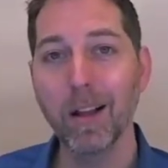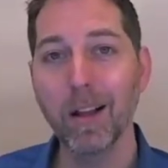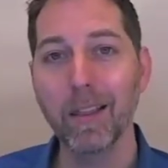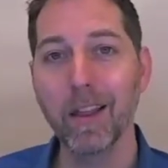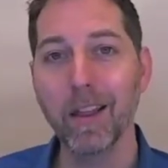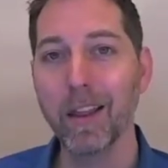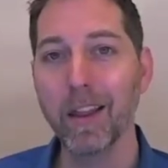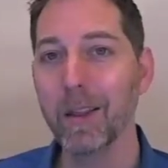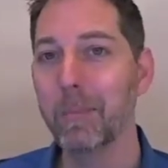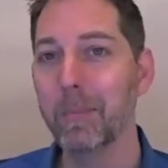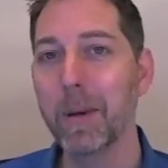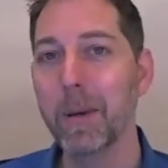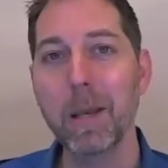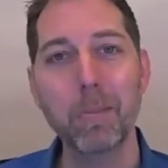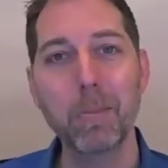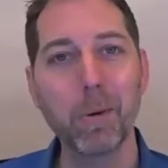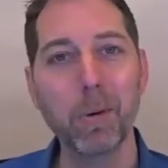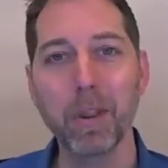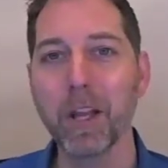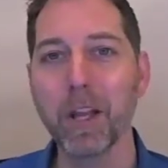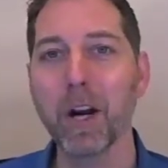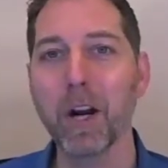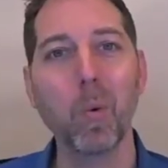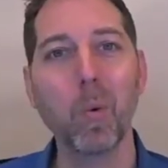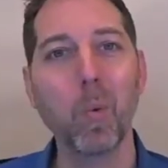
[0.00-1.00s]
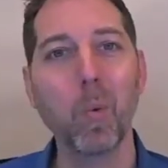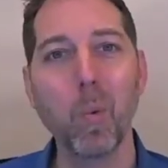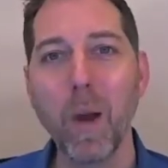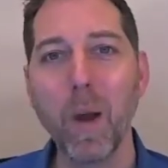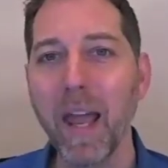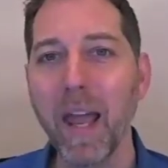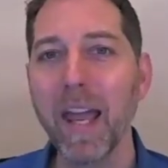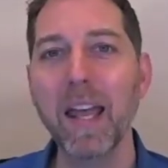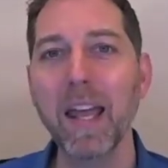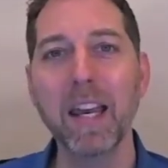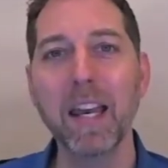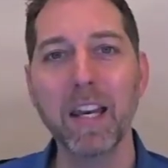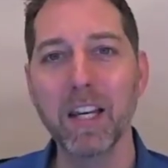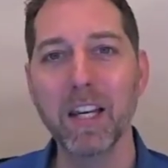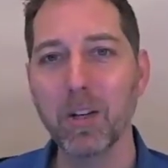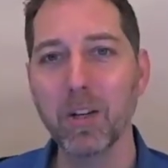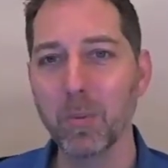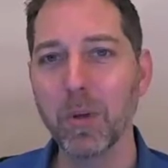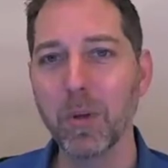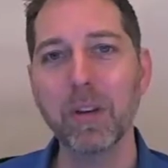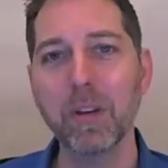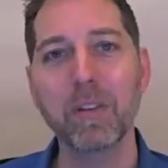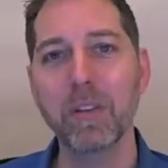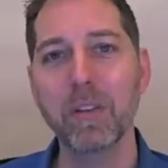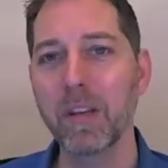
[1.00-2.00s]
that the people that are waiting to
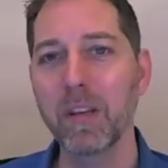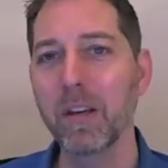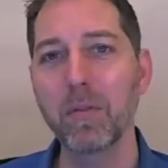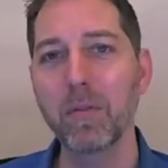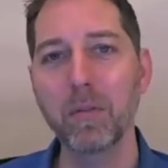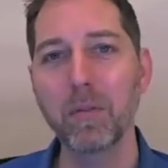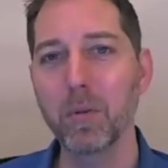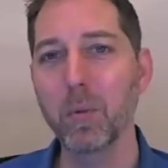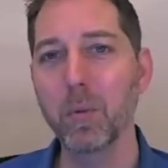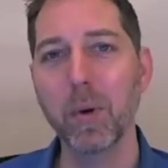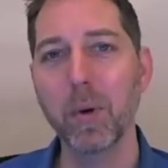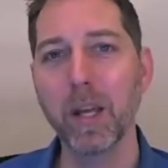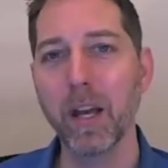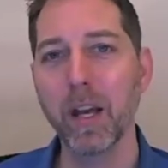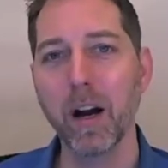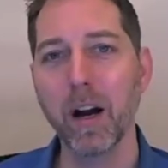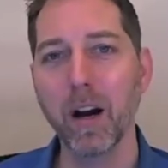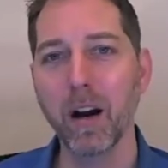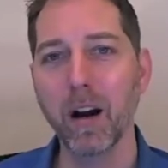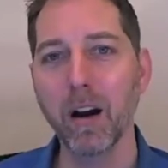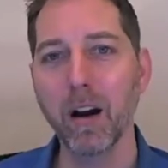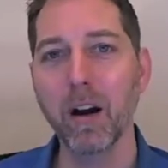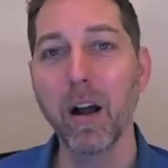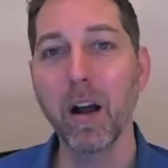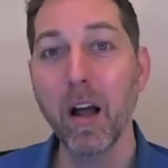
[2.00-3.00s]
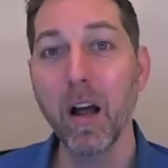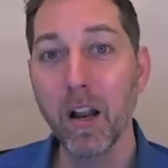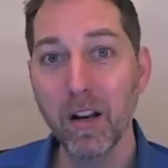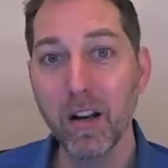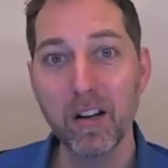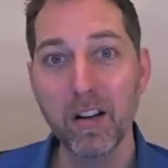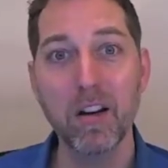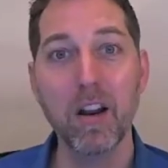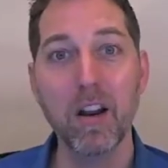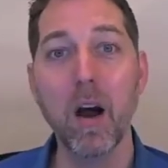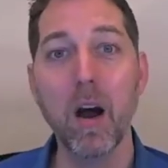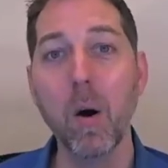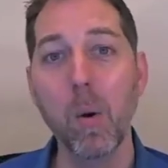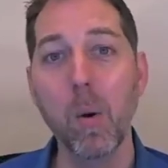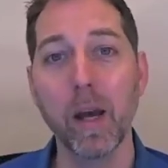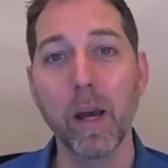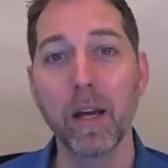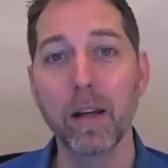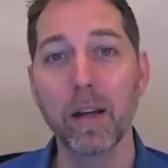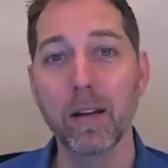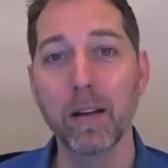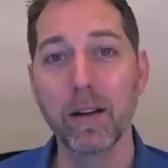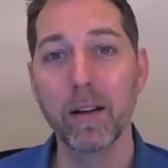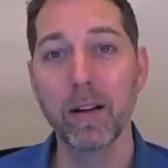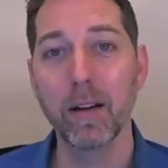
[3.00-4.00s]
receive who we are know
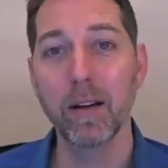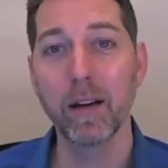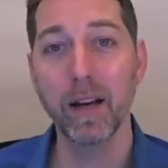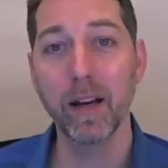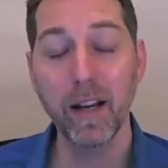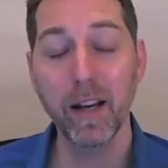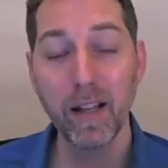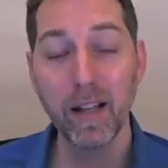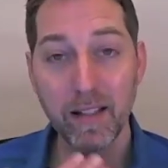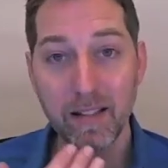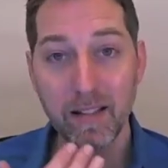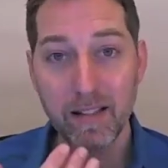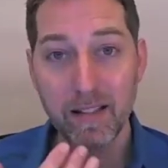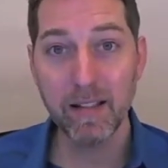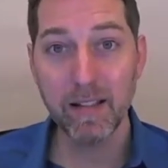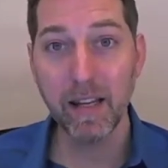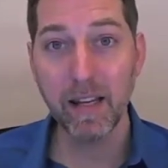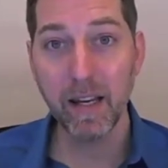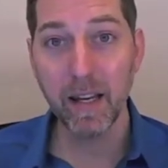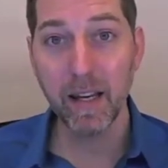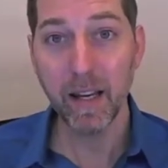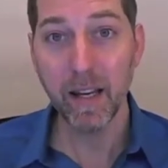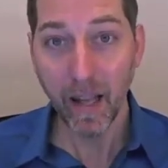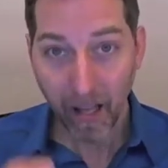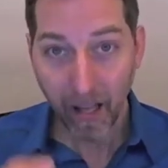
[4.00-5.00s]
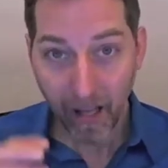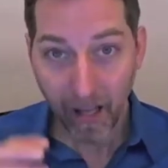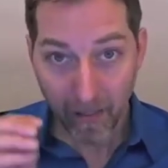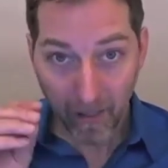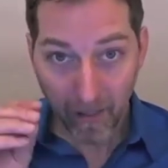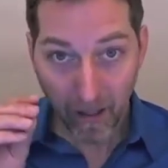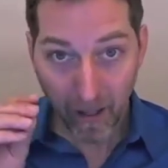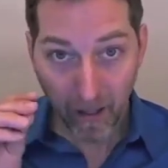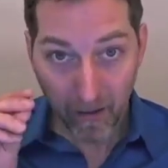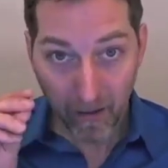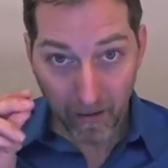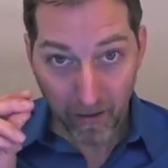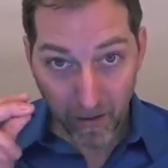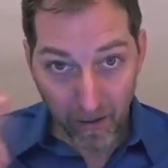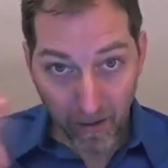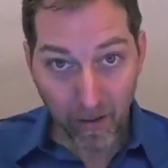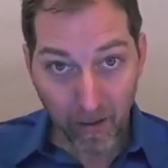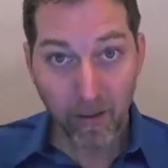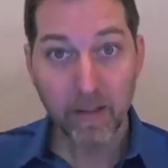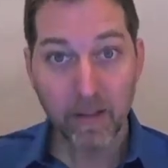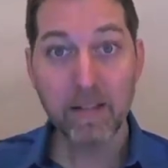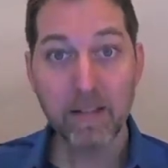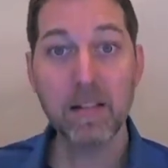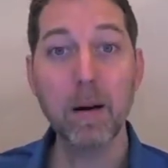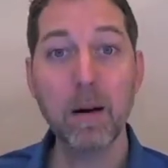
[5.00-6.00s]
it and see it, and that
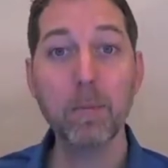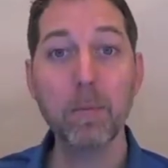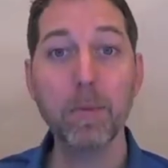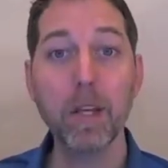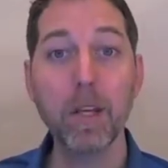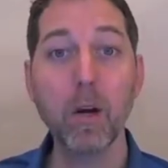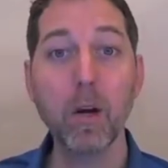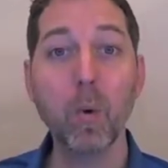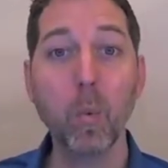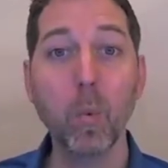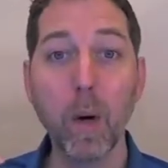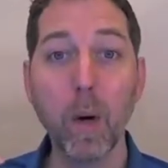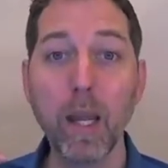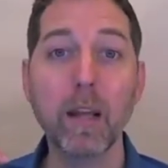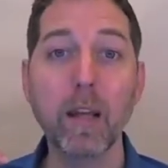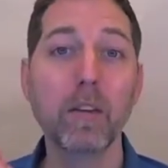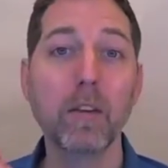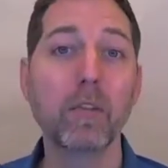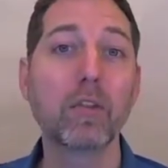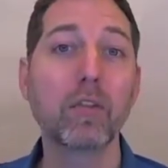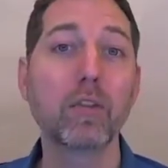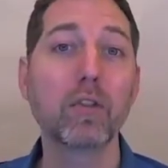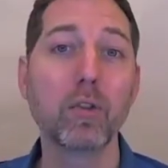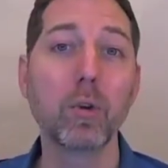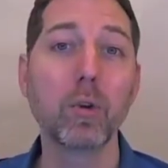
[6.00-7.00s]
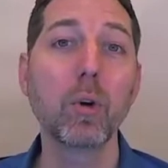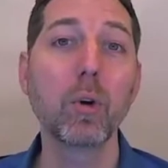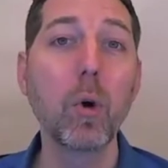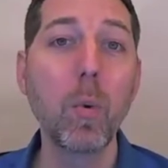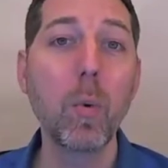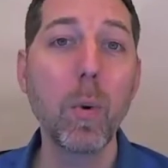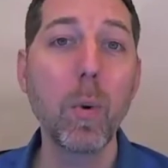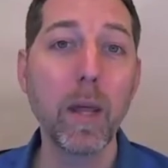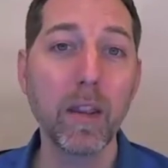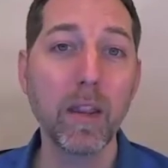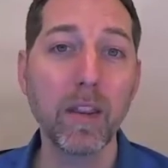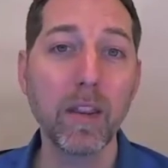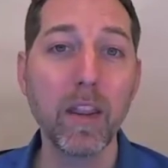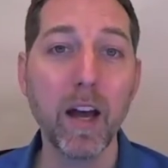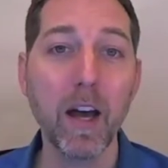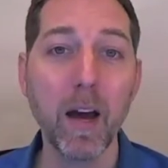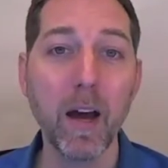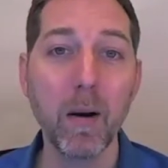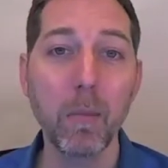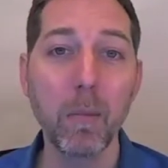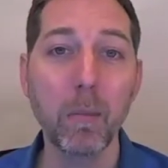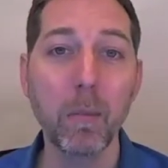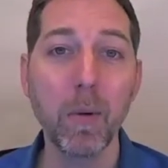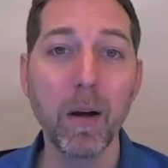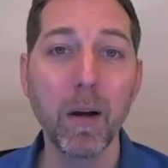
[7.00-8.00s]
something rings true in
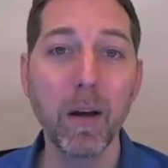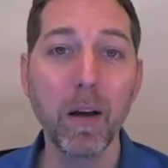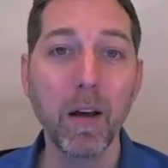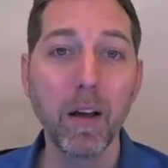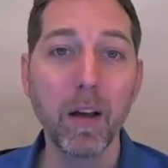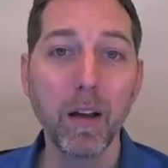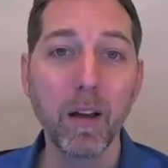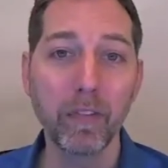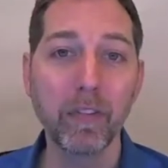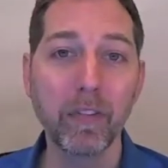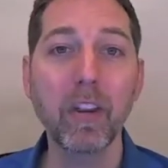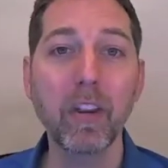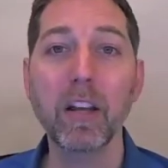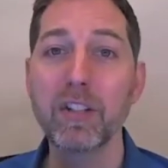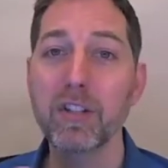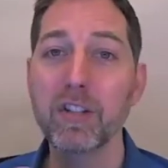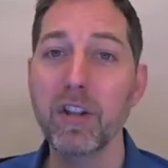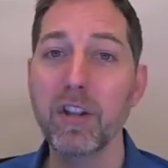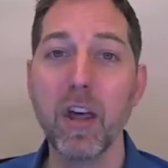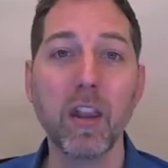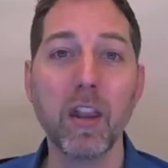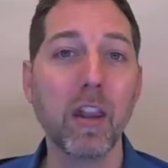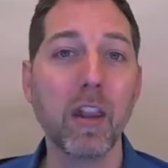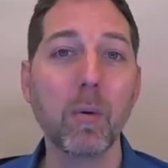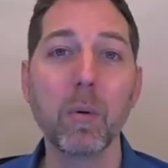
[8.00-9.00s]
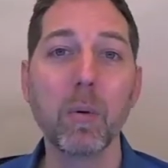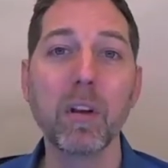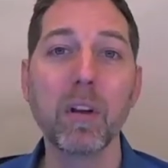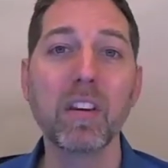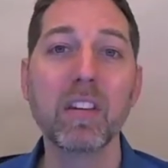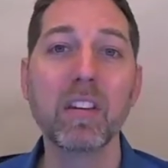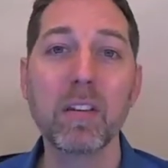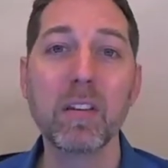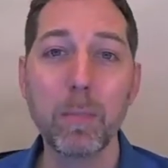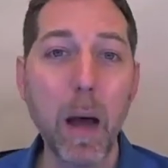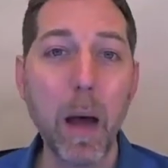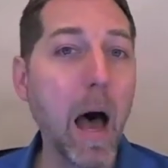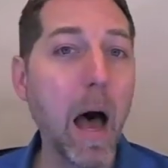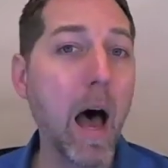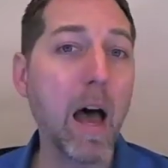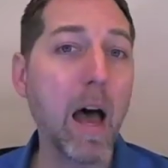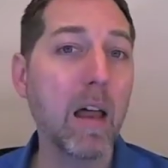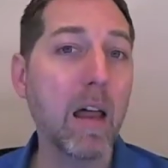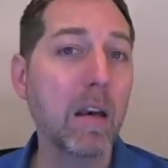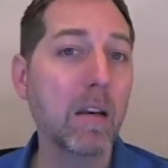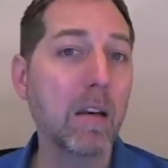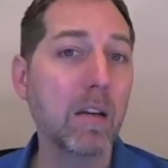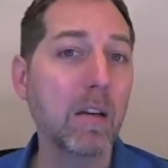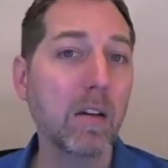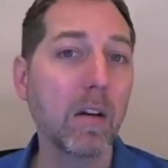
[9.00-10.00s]
them such that they
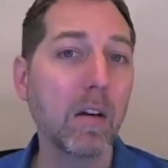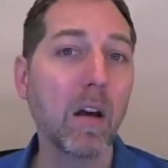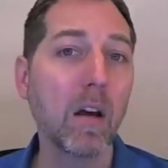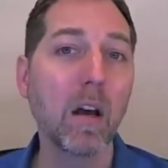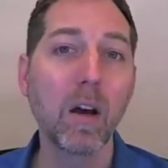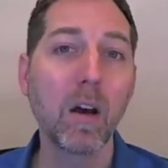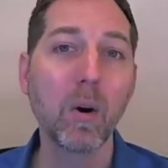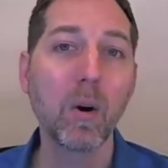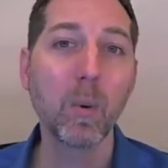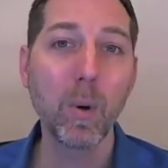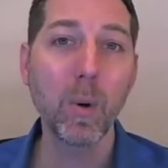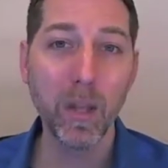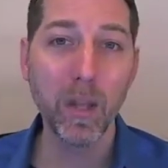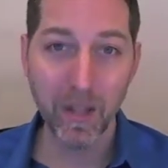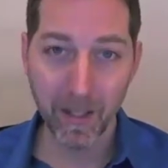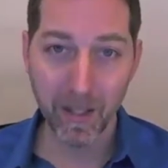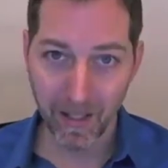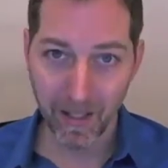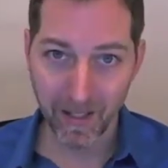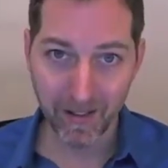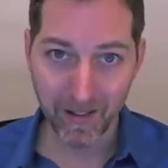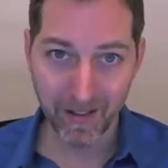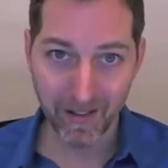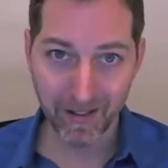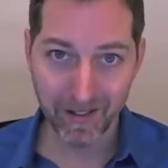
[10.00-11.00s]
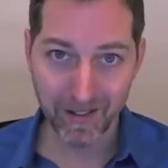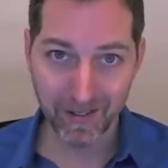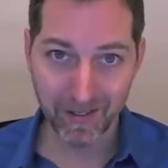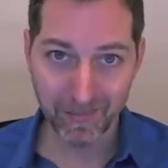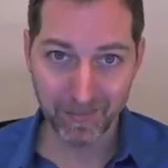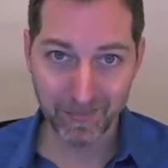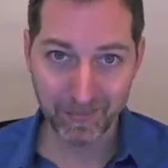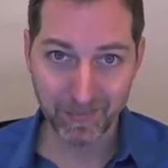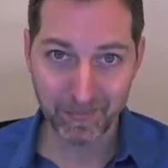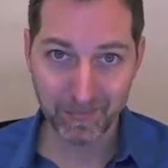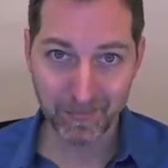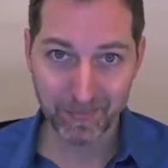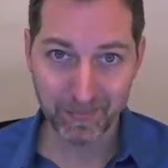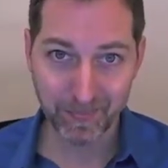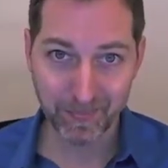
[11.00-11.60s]
respond with ease.